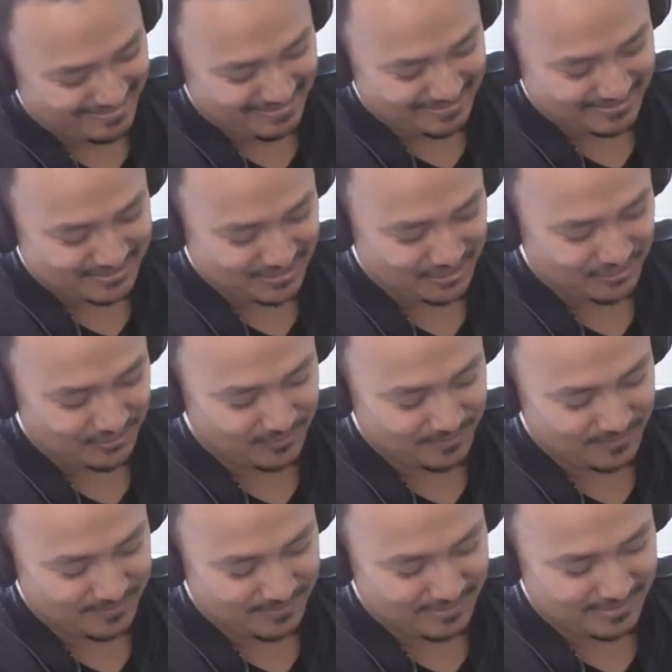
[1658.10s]
so
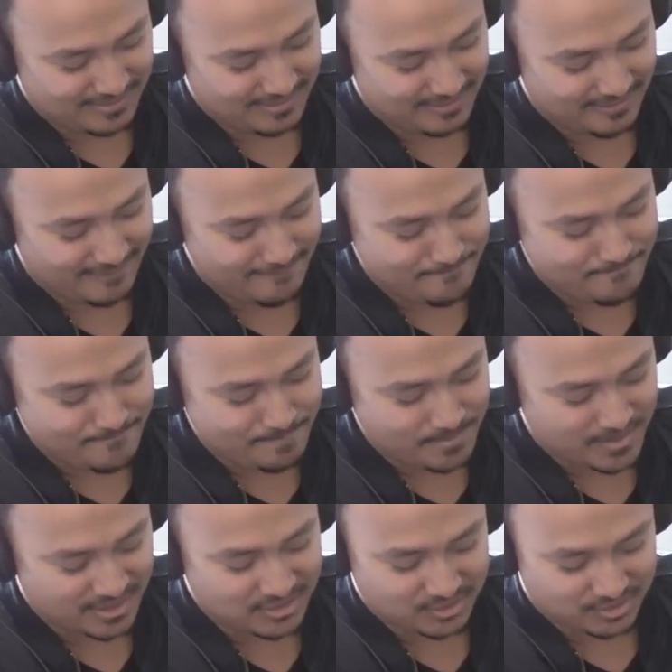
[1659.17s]

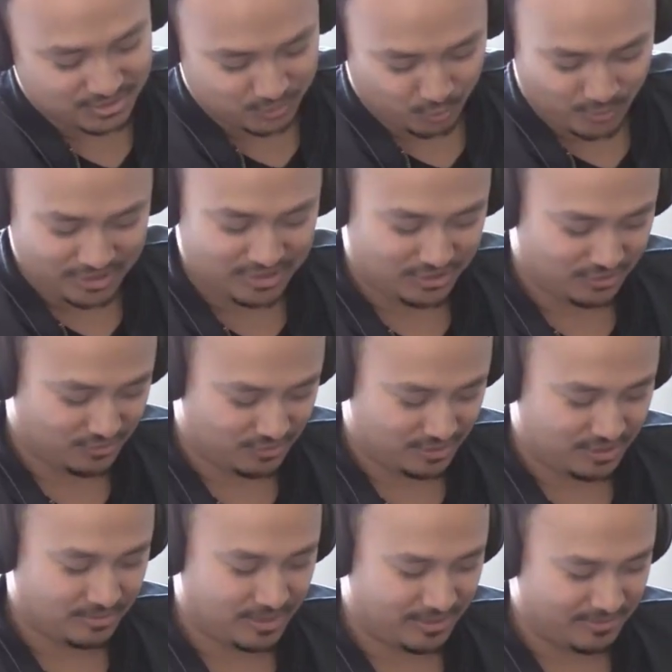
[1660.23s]
this this window
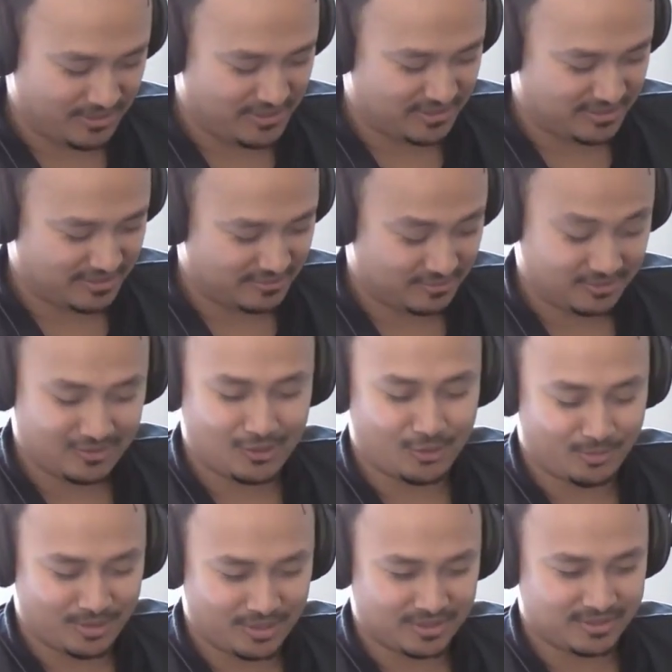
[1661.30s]
in my pocket in our
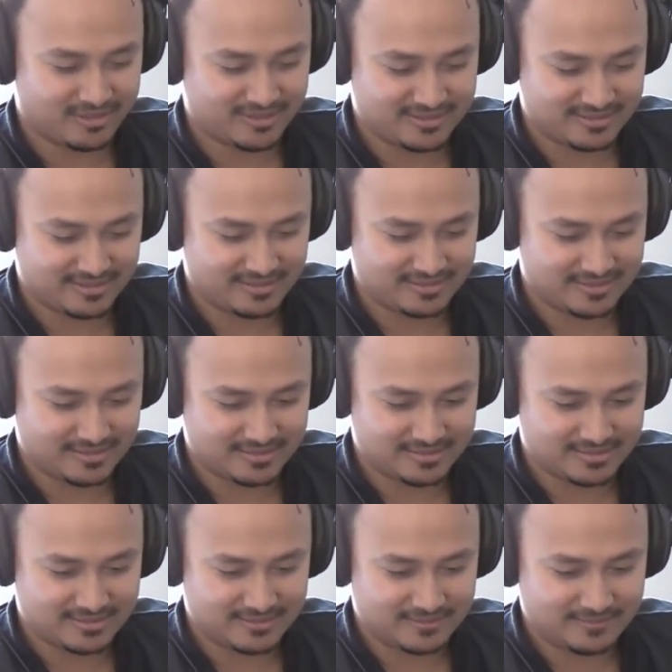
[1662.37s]
pockets it's,
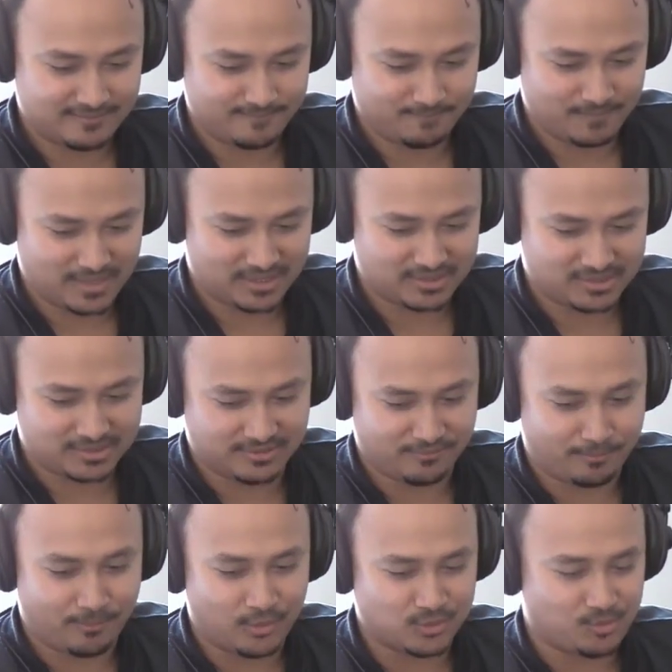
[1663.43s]
it's it's the
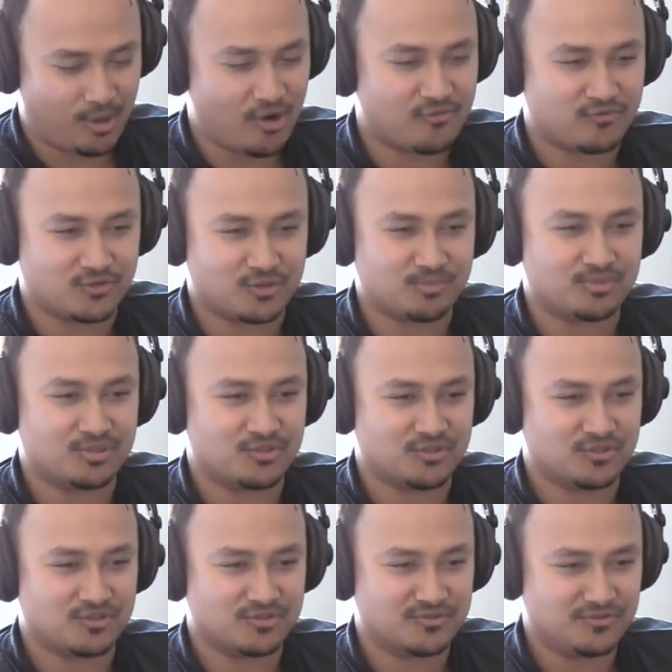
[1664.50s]
most powerful
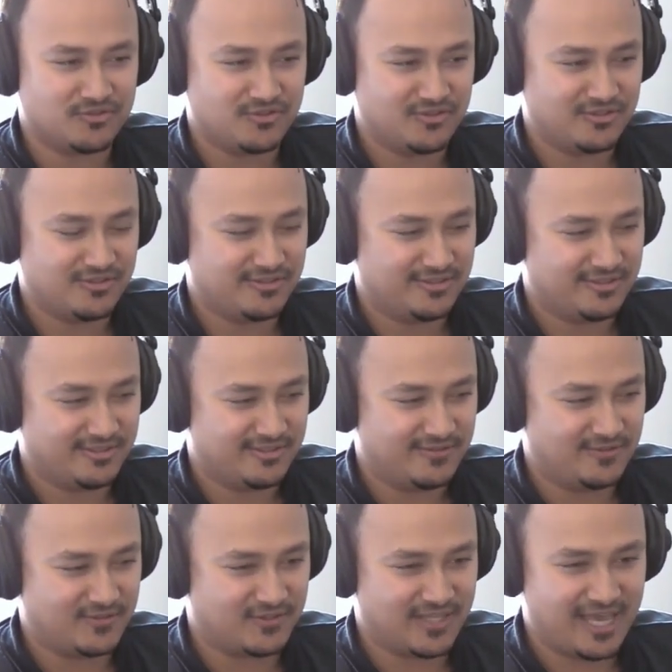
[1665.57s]
computer
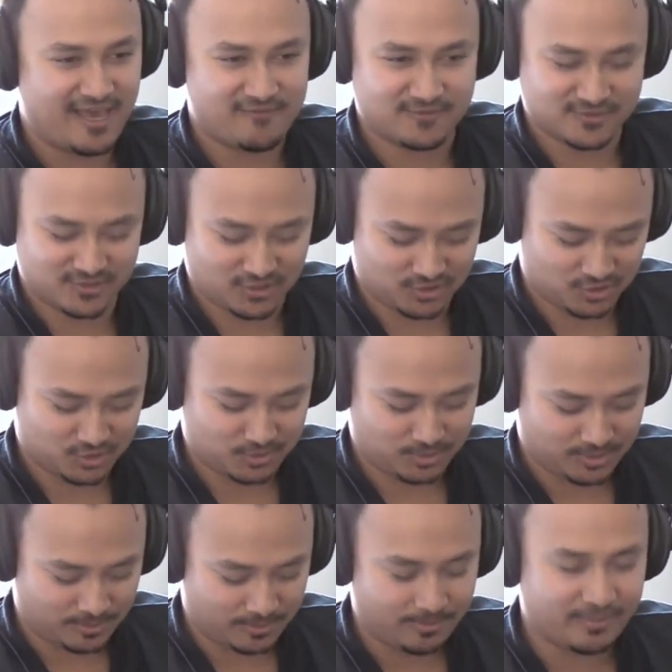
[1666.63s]
you can have in such a
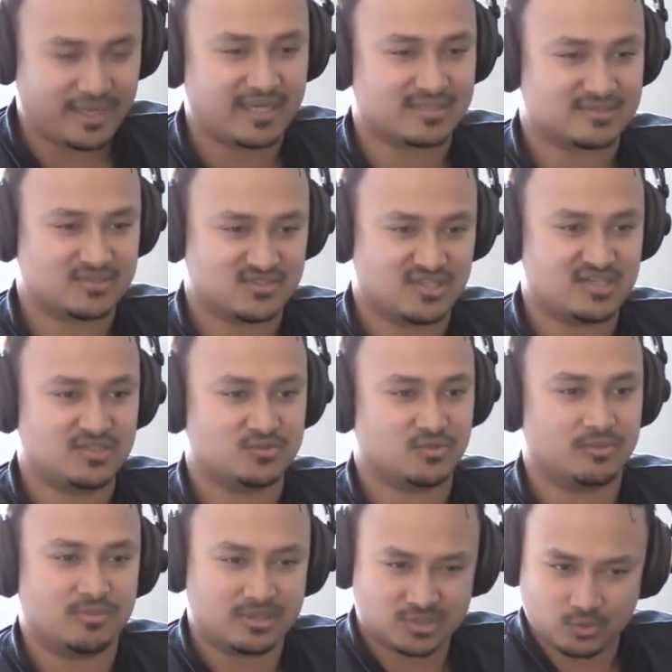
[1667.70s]
compact size
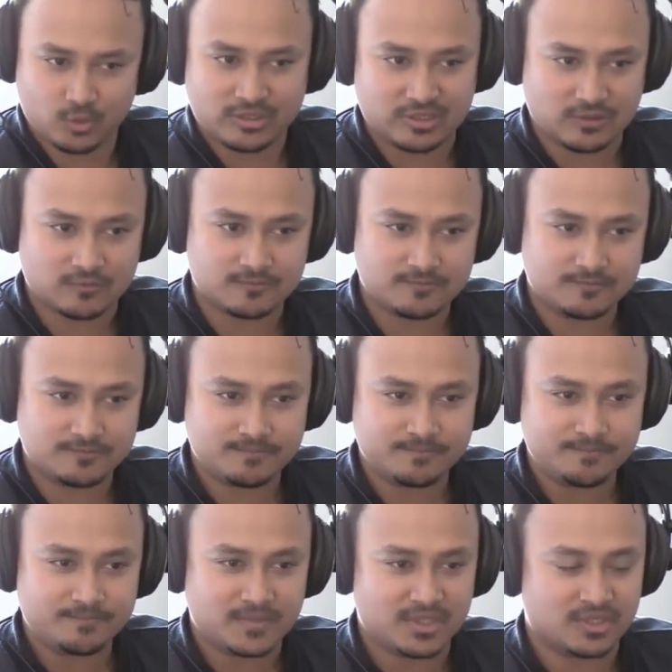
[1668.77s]
right but it's a window
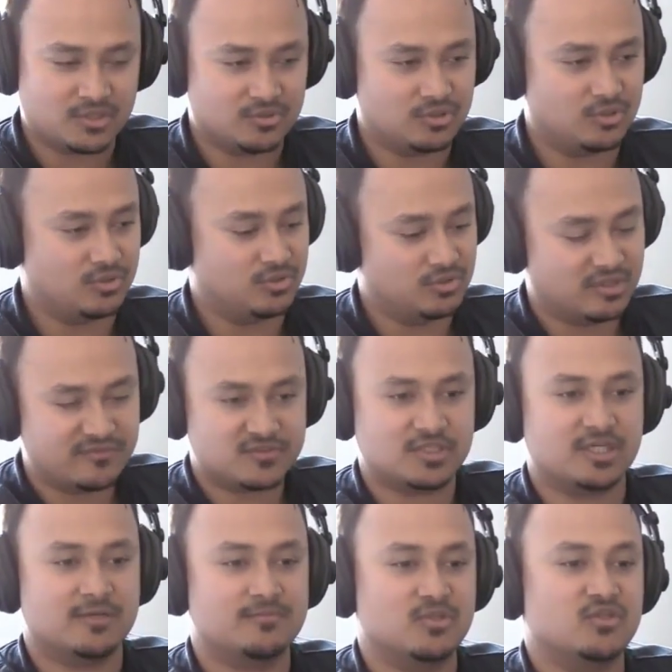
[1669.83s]
yeah you know you lift it
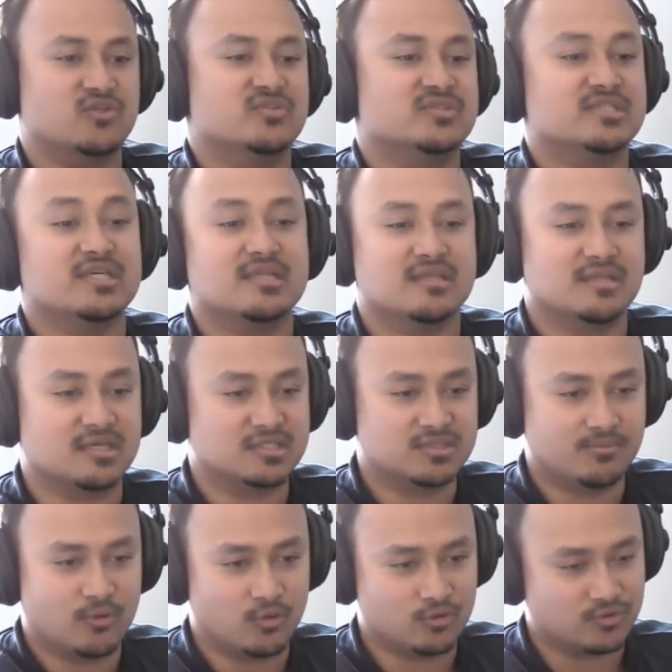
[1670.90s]
up and you can see anything it's a
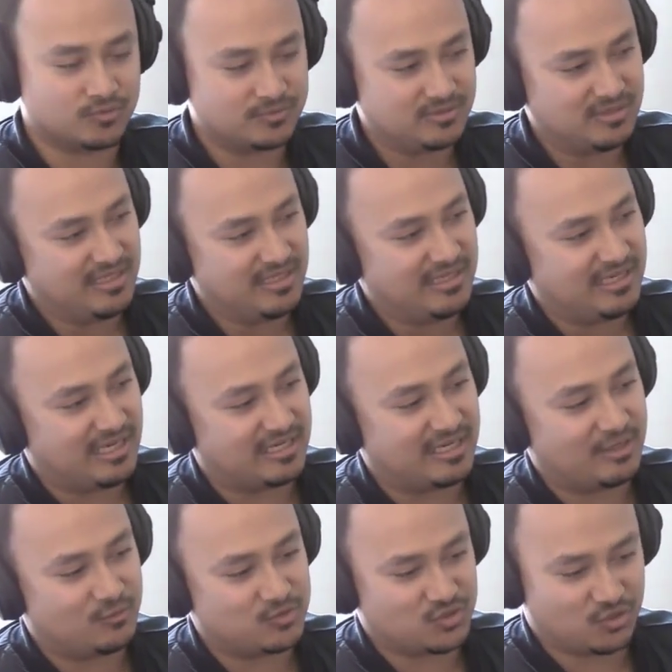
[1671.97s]
portal and
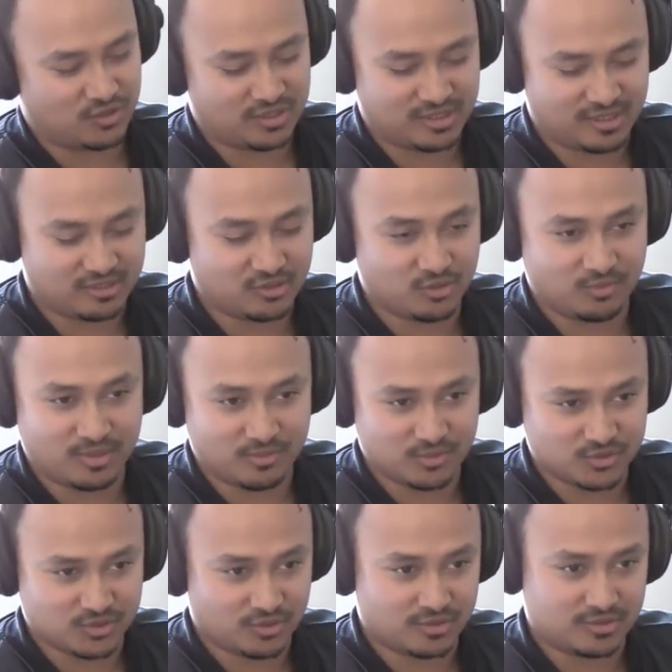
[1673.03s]
I was looking at other
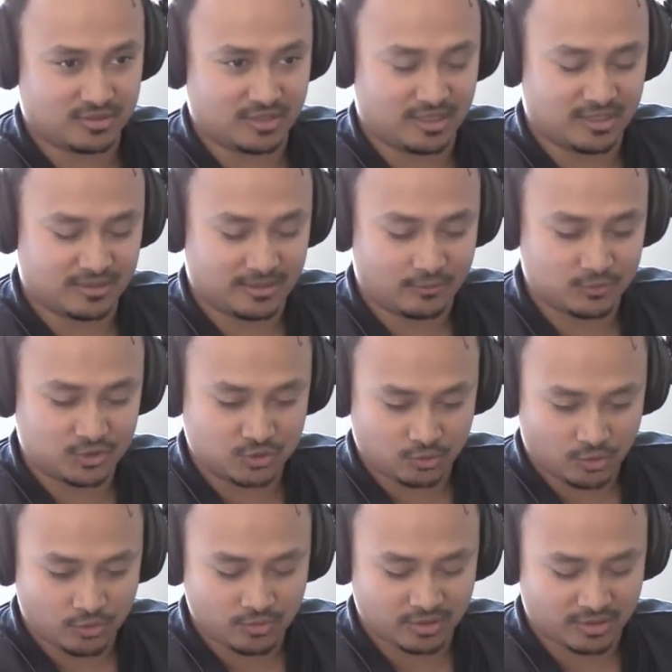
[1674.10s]
people's art, and I was
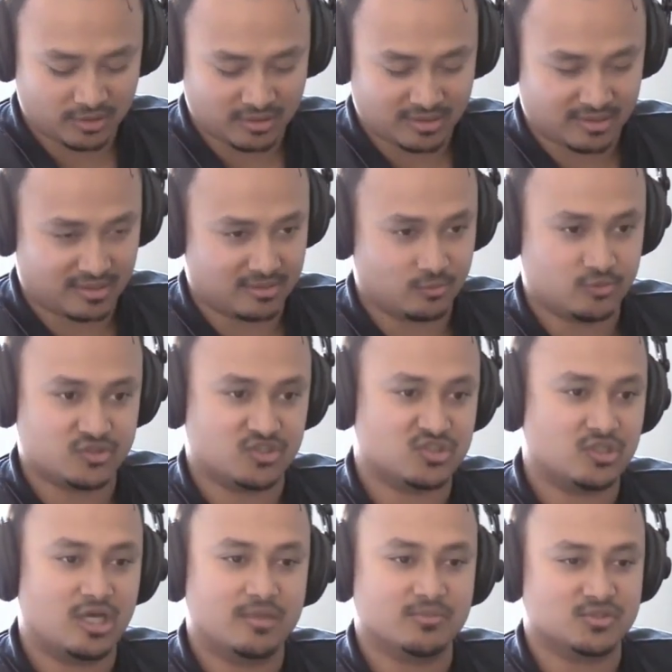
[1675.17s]
scrolling like it was a
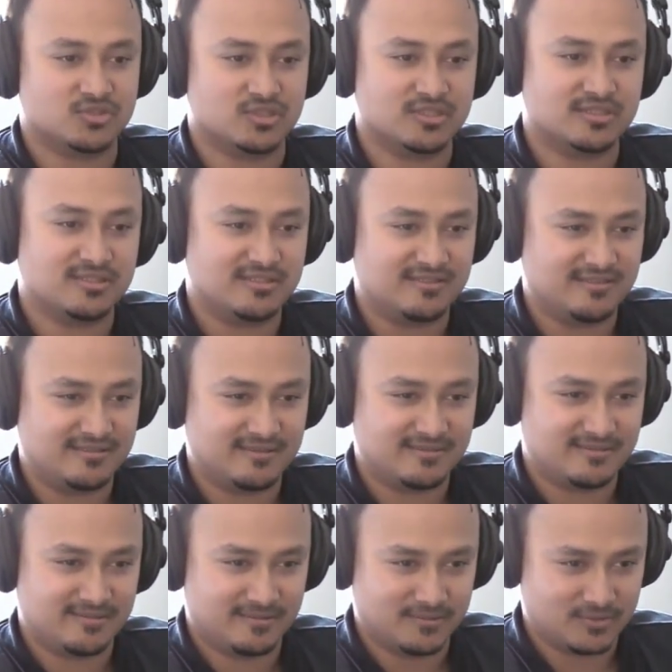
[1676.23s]
slot machine,
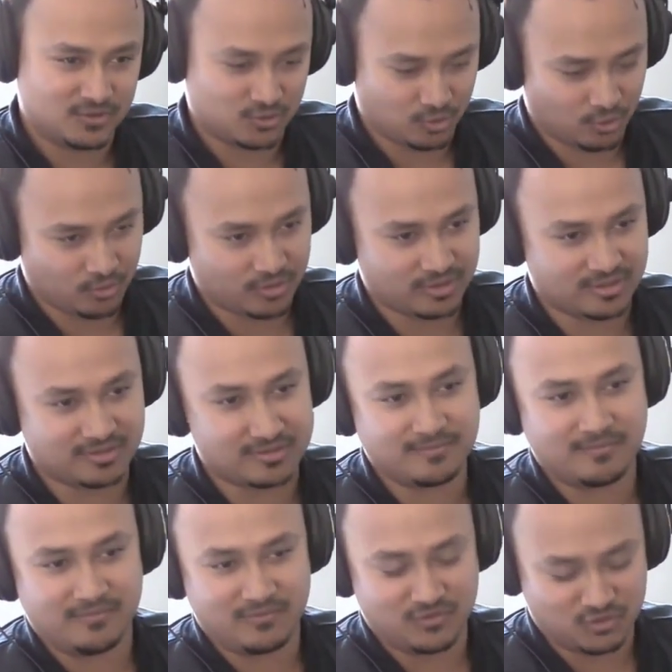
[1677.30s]
scrolling,
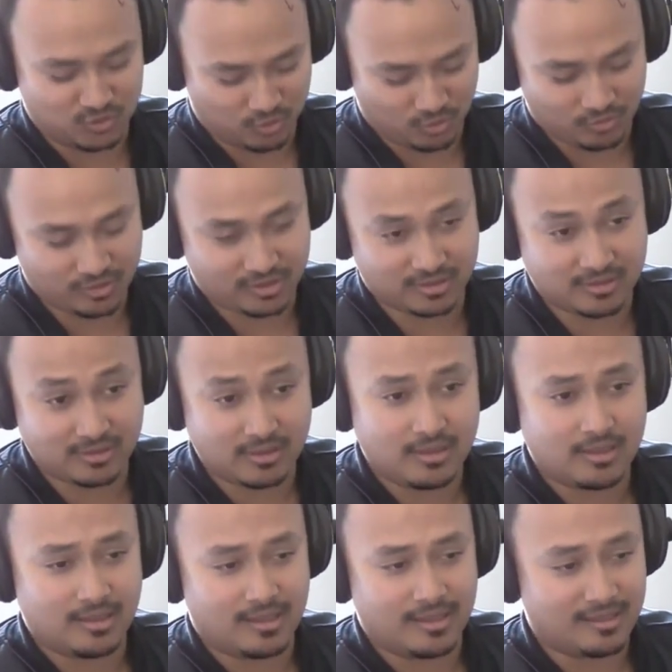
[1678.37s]
scrolling,
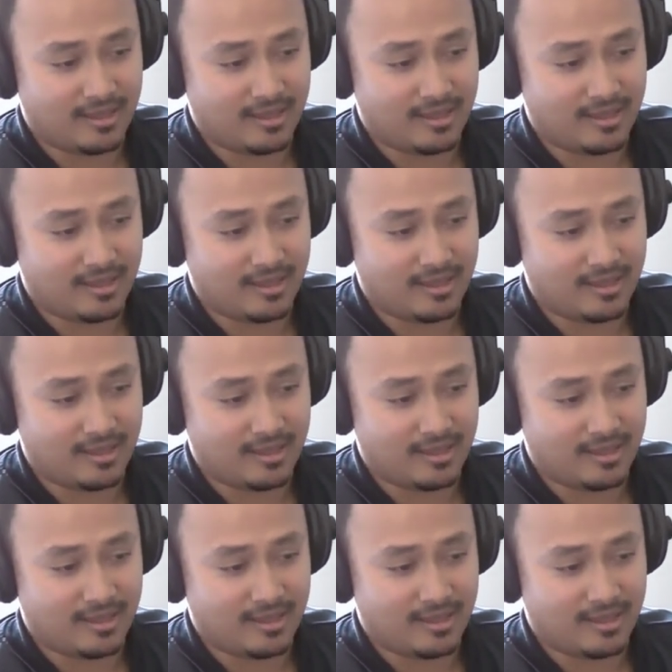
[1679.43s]
and